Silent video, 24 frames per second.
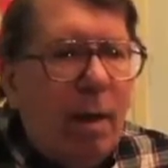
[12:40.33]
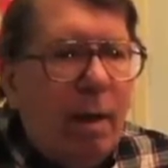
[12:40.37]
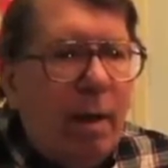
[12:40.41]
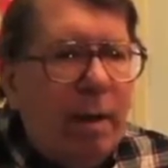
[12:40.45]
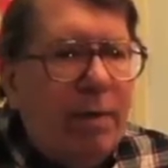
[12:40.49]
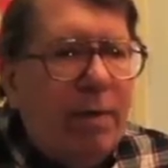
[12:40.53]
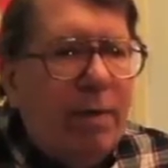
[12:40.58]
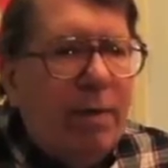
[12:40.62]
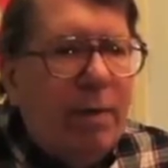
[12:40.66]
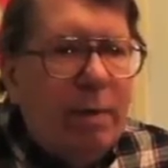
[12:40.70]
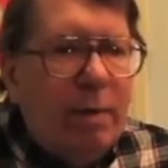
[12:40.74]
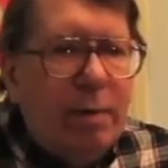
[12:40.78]

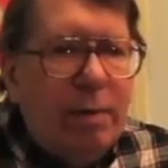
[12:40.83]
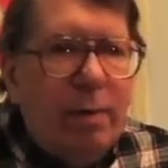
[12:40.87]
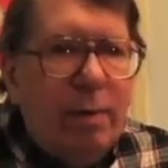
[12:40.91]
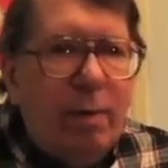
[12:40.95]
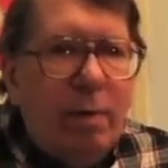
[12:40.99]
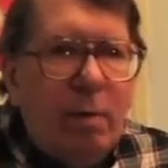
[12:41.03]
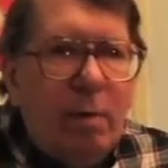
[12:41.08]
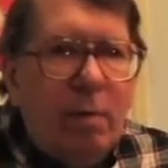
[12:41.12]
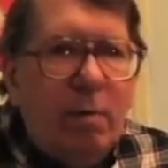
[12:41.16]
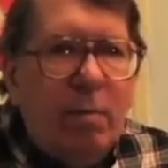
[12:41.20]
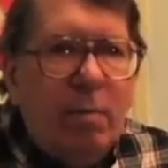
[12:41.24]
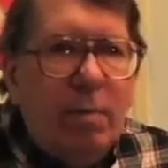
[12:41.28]
I think
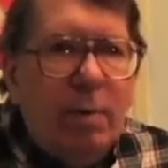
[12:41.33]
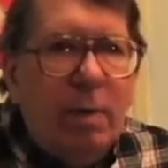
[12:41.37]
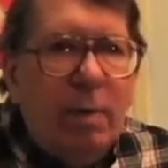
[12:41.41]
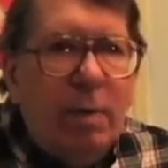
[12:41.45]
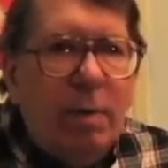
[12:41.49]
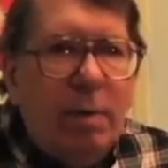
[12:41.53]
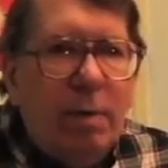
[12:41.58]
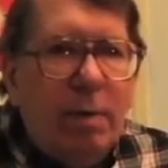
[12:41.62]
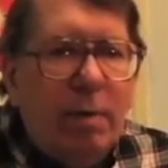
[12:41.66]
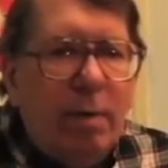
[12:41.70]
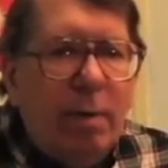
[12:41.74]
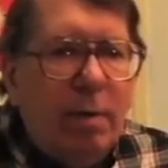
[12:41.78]
so,
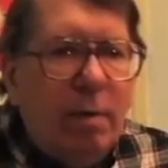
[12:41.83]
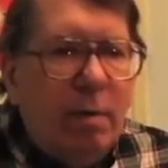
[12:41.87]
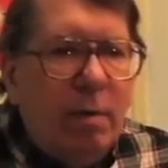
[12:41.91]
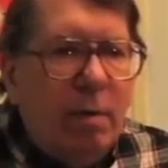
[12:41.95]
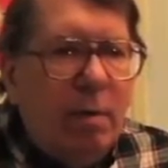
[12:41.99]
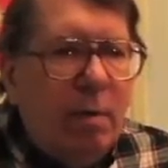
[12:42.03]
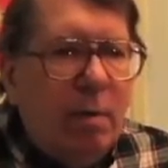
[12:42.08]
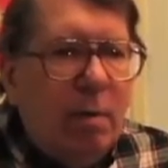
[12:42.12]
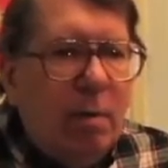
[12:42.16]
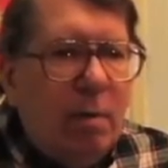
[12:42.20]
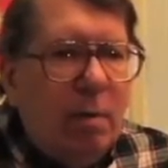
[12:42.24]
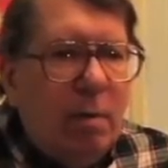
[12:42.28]
because
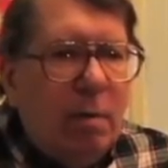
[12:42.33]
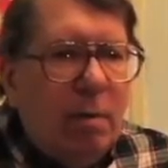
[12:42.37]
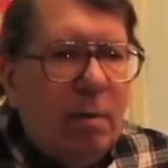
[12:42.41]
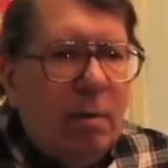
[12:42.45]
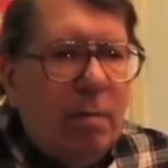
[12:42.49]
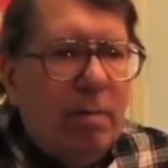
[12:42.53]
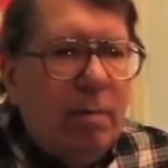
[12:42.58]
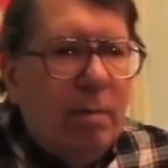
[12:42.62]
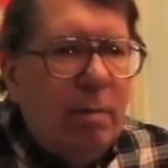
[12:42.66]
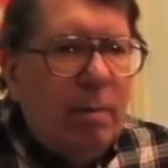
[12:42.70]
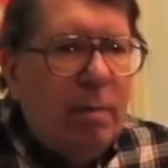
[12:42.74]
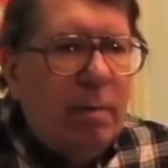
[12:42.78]

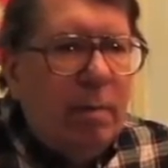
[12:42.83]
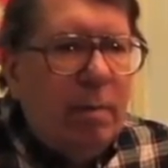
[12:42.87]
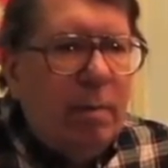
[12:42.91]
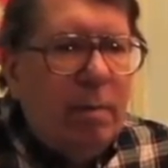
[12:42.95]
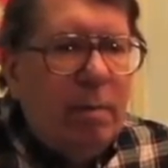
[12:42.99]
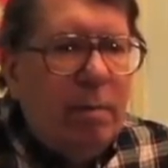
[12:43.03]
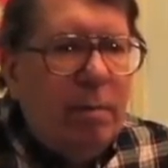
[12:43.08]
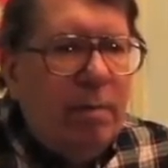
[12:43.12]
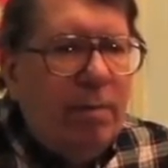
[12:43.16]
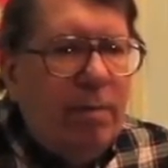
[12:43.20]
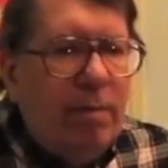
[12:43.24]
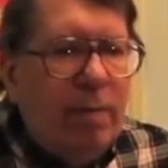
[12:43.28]
there
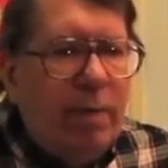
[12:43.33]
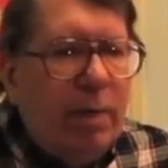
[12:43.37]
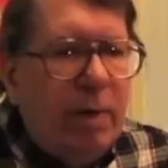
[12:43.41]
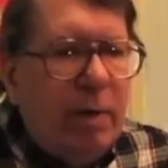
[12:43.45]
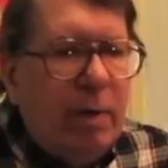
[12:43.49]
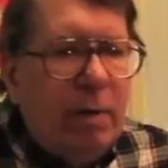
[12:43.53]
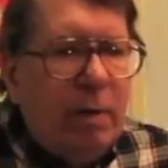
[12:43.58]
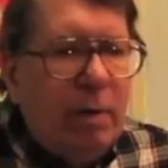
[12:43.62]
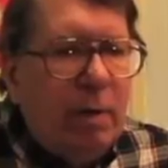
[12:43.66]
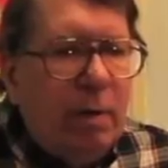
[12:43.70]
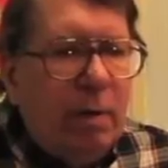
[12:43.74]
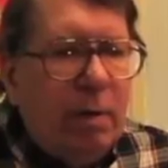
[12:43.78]
was
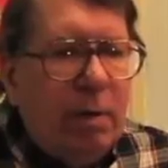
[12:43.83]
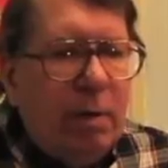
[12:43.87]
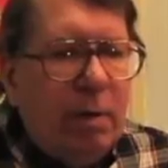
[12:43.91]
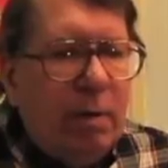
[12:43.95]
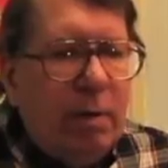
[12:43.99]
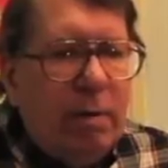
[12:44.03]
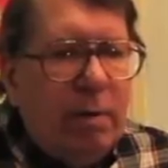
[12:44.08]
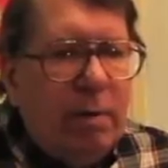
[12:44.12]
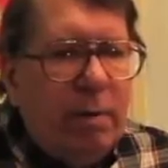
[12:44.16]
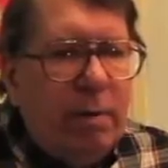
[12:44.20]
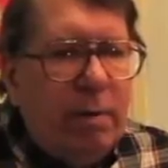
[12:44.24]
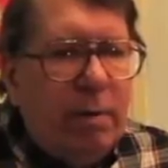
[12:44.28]
very little in the
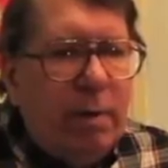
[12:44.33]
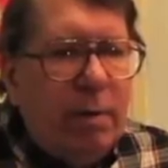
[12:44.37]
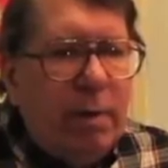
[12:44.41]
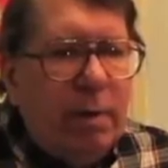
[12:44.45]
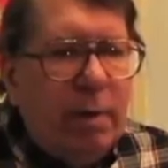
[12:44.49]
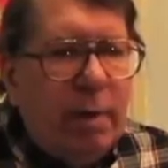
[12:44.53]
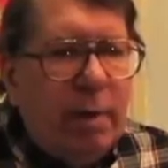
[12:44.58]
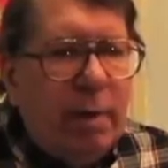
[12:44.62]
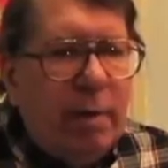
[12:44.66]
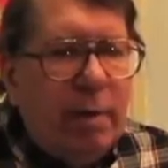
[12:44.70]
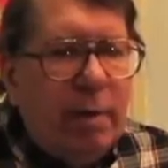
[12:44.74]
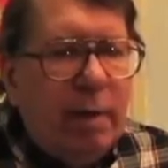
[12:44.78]
literature
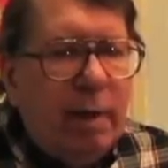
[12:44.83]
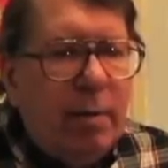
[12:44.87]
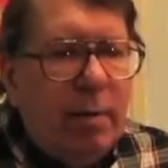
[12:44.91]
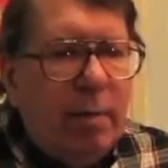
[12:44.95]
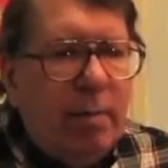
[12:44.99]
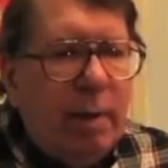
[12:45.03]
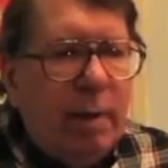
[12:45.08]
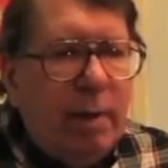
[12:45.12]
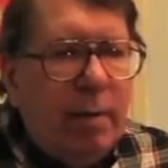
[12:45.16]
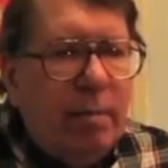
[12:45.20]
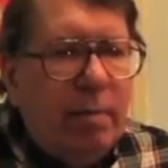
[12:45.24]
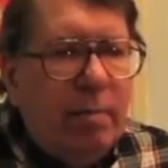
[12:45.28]
at that time
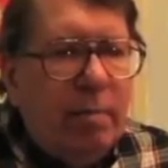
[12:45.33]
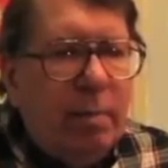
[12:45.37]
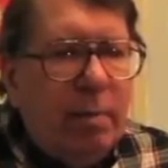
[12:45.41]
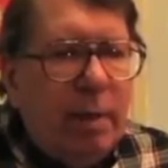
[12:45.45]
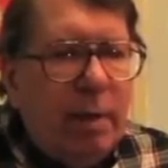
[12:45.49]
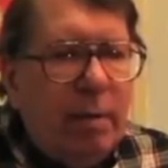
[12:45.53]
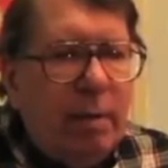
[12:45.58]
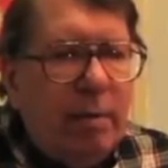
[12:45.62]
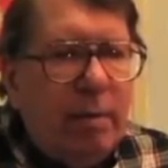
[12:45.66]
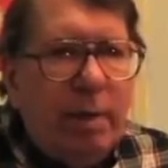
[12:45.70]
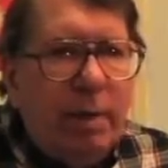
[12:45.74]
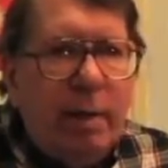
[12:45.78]
about
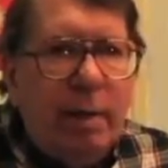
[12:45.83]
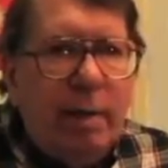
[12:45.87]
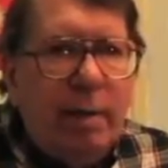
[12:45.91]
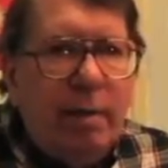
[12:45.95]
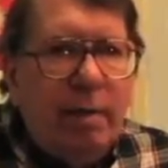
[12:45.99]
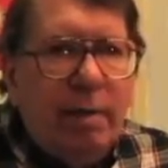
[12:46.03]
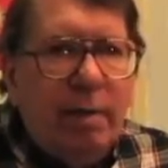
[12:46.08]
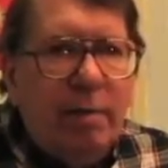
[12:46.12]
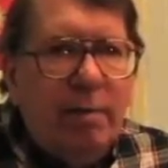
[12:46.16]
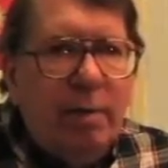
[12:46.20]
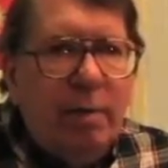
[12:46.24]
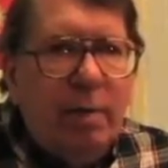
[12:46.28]
monitoring
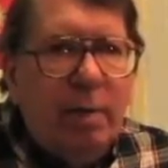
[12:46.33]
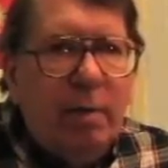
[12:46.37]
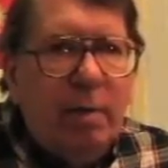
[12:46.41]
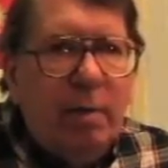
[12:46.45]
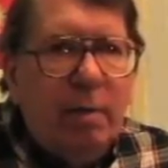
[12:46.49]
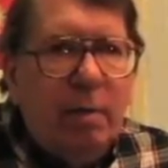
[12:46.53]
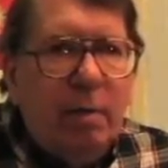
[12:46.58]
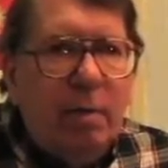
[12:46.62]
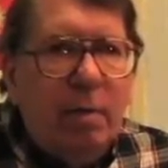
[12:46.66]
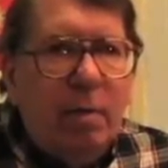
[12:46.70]
activity,